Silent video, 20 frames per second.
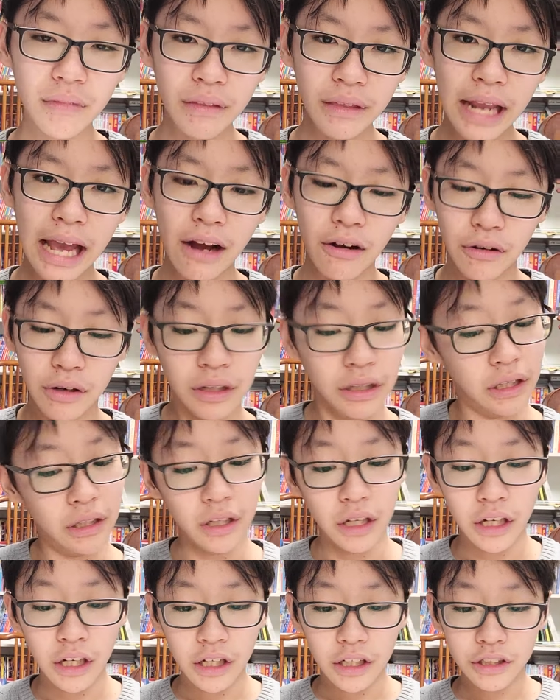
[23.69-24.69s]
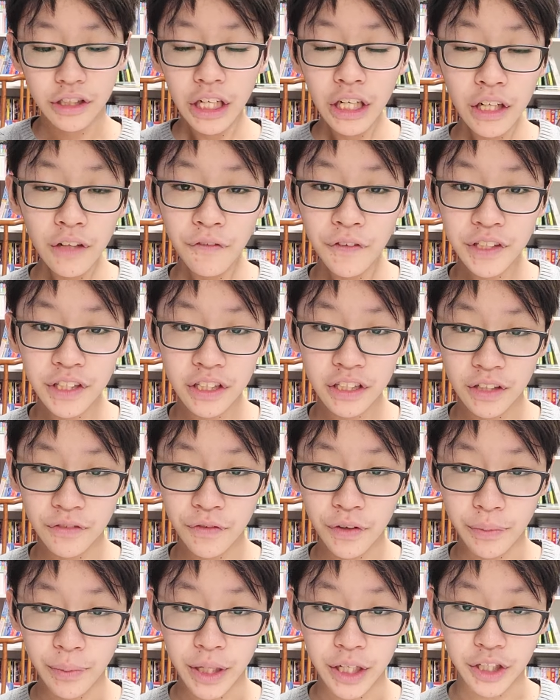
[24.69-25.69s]
Now, general physics
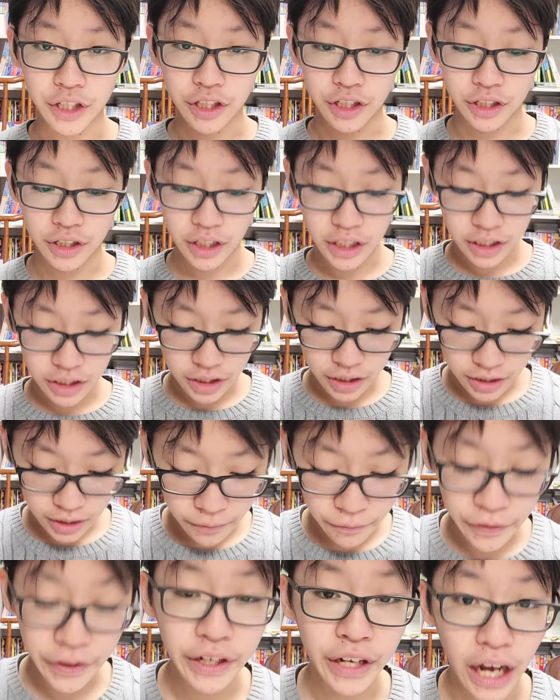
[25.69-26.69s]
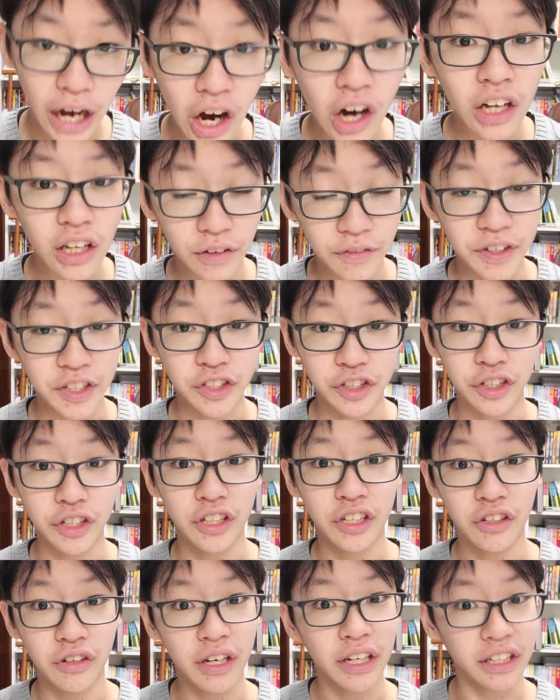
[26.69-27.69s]
information is something all of us should
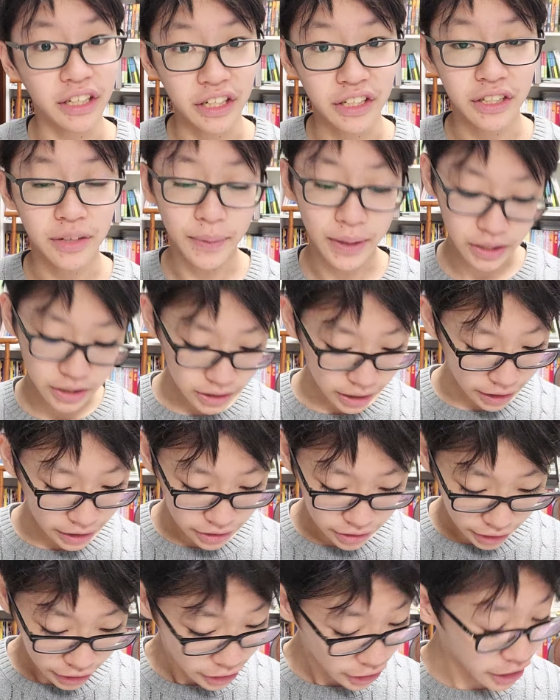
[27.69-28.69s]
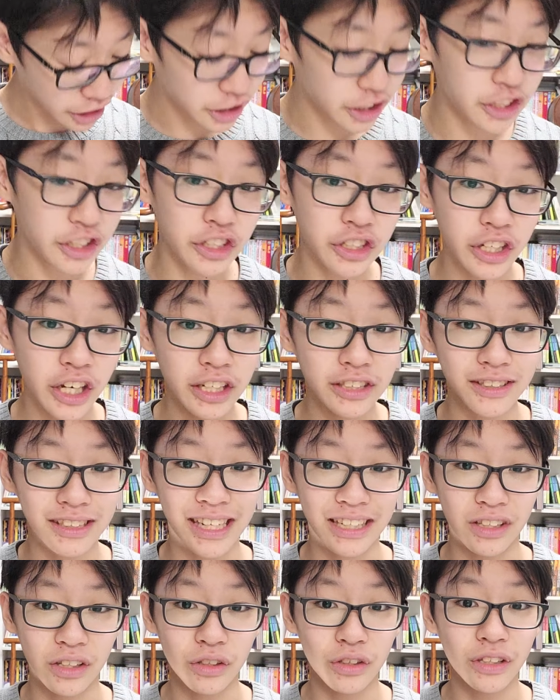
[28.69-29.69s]
know, at least about science. They teach this in science
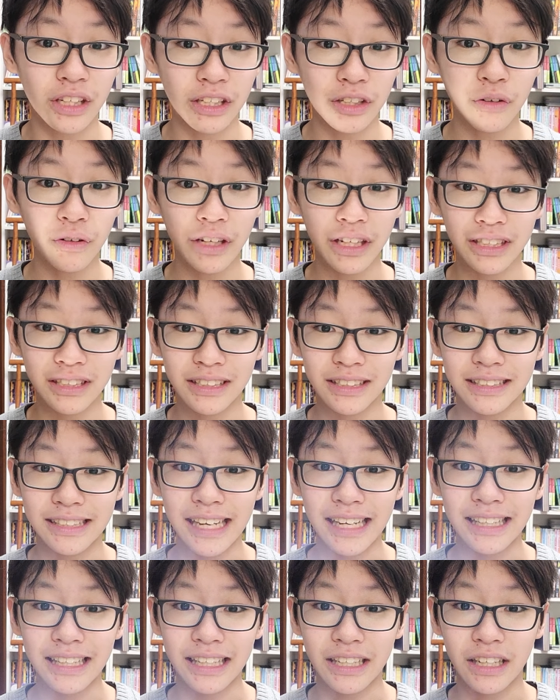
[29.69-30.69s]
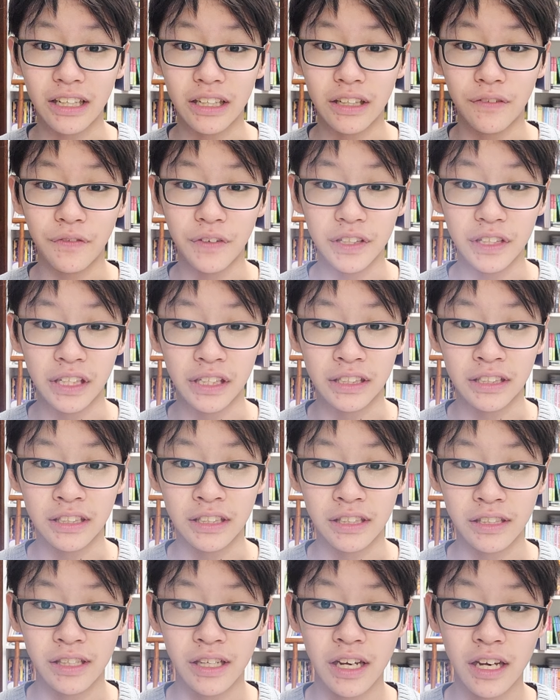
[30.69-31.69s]
class, although they don't exactly call it
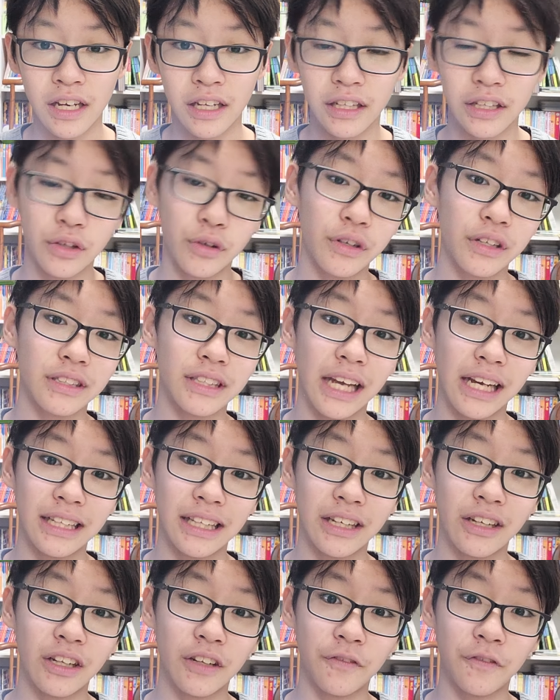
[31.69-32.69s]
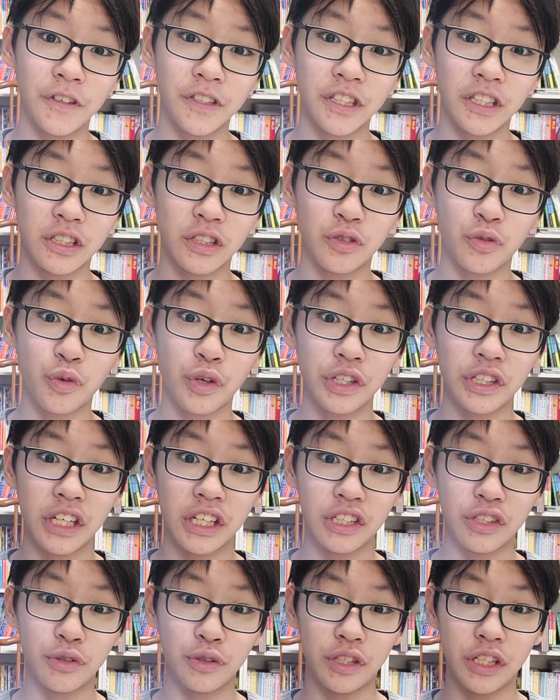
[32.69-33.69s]
physics. When they
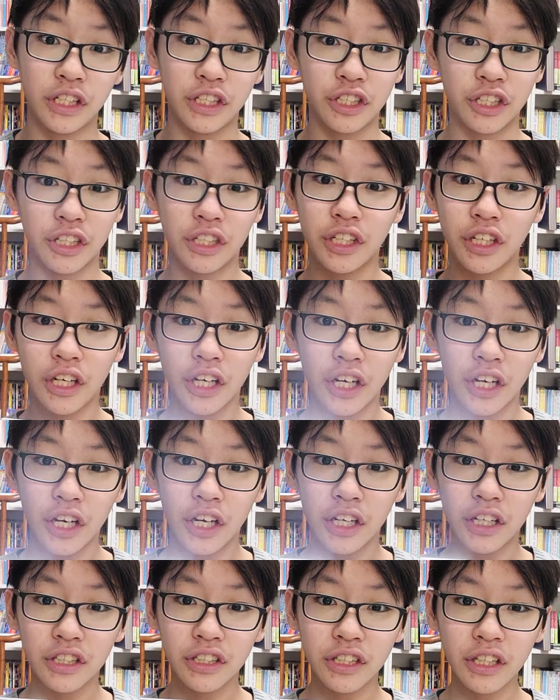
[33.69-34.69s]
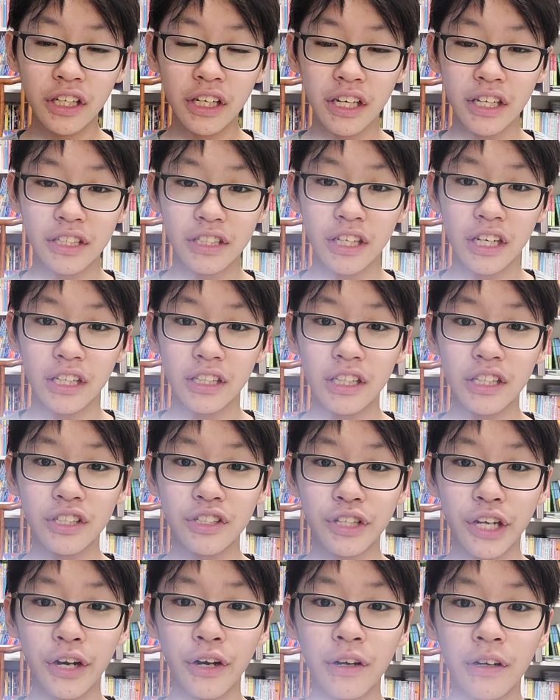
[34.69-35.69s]
do teach it. The thing is, this
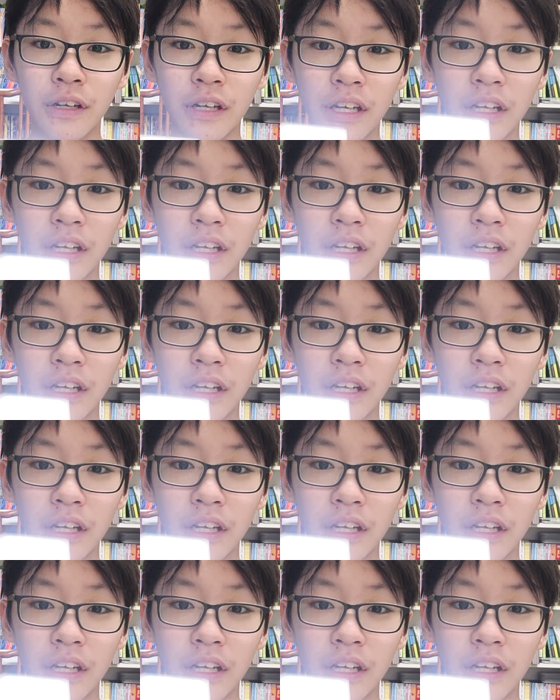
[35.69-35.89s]
general